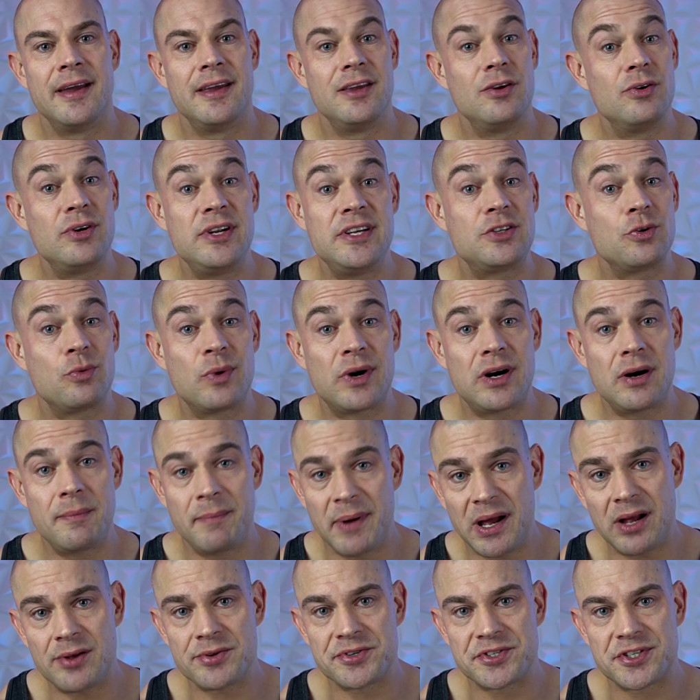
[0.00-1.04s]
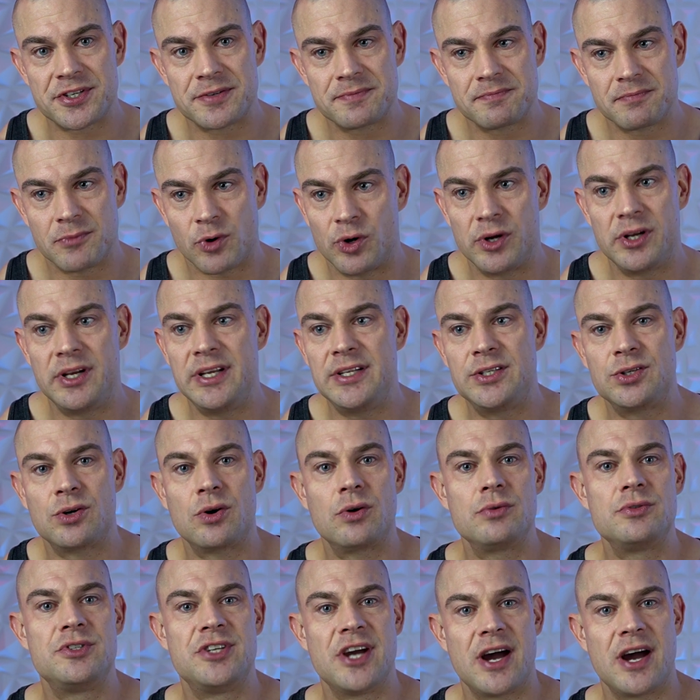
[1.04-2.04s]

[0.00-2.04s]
you need to wear a belt or you need to go